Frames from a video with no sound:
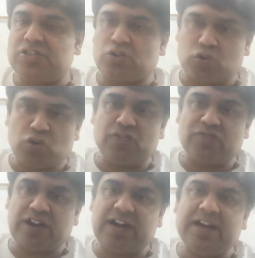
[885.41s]
you don't
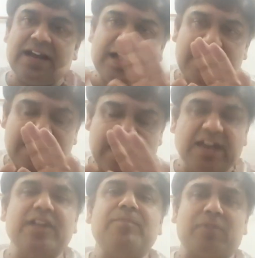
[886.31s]
find
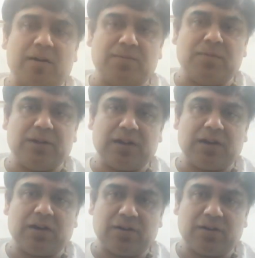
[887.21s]
any problem at all.